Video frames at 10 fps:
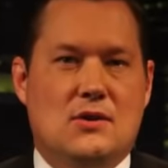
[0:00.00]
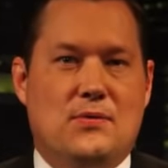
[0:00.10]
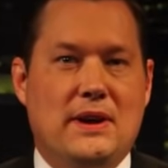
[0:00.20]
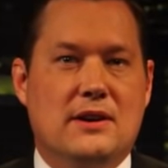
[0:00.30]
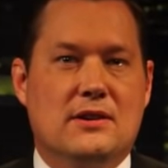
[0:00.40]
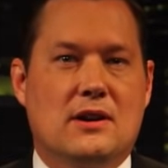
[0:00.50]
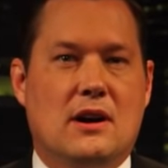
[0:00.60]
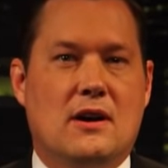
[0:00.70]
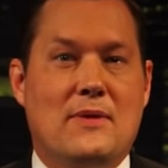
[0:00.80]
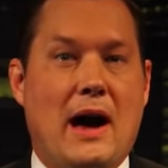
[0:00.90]
Fear
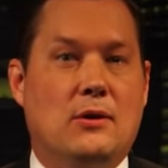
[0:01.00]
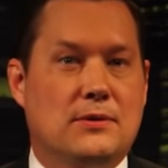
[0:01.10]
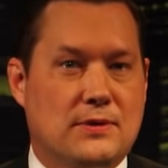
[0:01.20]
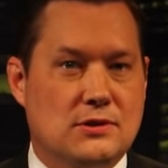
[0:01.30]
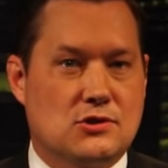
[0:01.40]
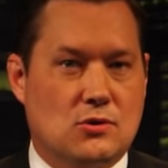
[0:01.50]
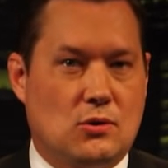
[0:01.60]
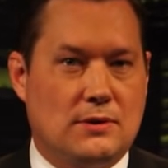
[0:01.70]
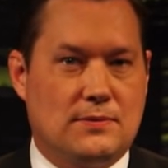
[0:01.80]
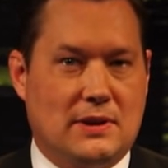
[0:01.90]
of
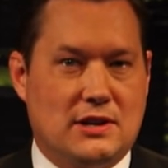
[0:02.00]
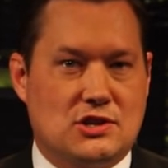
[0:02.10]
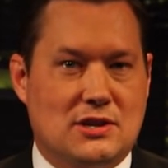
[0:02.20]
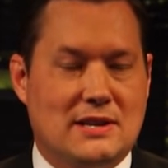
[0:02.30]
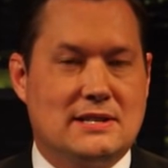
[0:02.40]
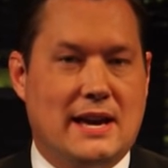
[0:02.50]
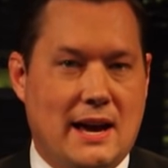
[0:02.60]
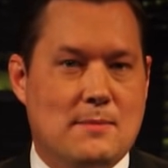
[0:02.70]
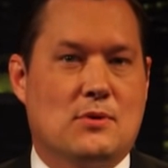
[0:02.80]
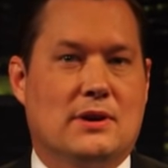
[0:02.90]
out-of-control inflation is
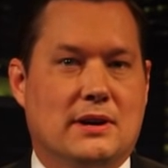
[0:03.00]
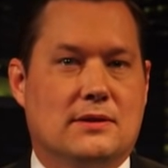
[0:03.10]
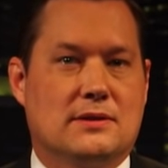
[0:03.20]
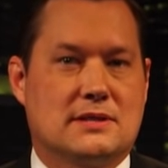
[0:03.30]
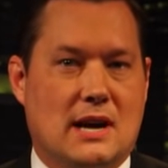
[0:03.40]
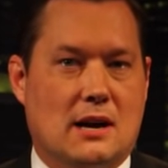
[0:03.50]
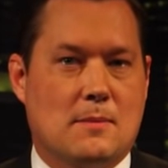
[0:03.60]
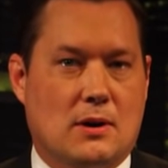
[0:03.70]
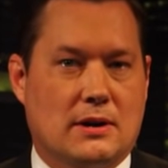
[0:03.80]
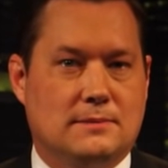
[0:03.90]
hammering the stock
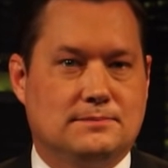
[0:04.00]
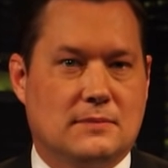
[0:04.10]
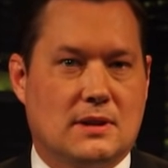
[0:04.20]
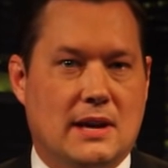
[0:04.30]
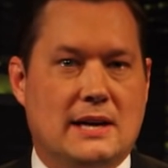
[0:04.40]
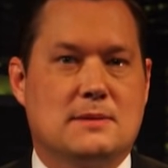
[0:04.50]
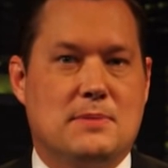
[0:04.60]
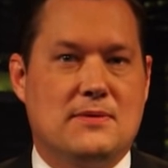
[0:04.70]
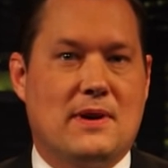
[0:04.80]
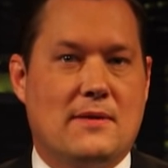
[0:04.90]
market. The
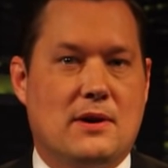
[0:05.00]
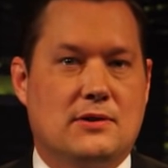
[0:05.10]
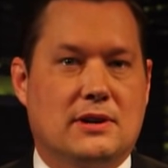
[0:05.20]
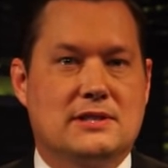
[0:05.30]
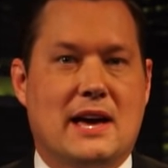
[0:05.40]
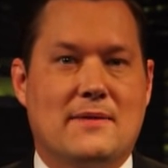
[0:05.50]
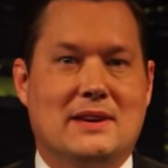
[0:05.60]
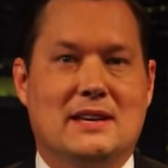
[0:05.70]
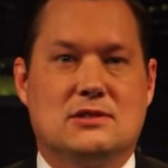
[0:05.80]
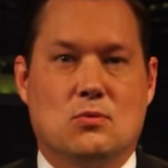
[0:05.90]
S&P 500 is
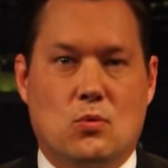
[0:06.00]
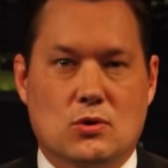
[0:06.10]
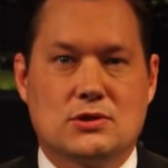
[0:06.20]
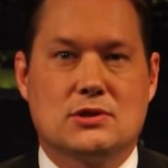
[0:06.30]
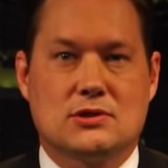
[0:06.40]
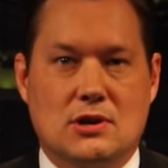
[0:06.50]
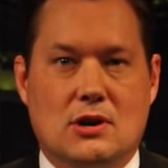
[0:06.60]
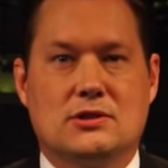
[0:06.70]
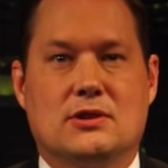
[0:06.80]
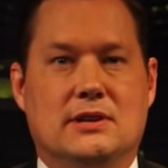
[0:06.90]
having its worst
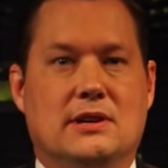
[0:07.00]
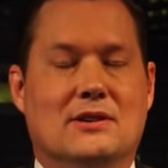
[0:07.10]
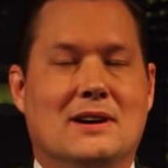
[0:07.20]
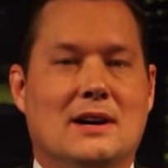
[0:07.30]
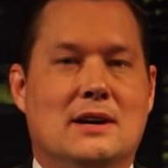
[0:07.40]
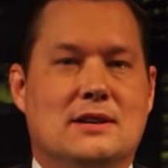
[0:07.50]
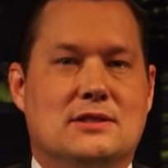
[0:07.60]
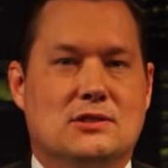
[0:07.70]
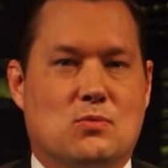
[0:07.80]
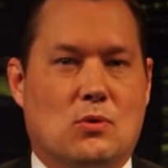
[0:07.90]
start to the year
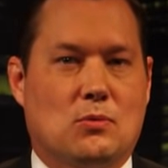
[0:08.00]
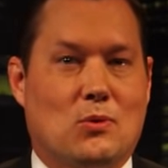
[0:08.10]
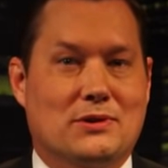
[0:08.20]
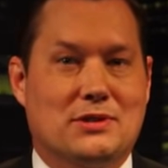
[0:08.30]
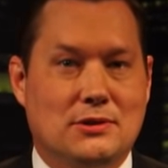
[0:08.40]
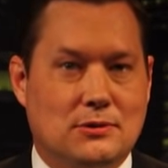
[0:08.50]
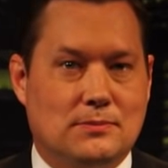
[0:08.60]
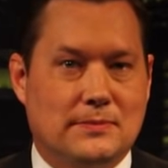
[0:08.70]
since World War II.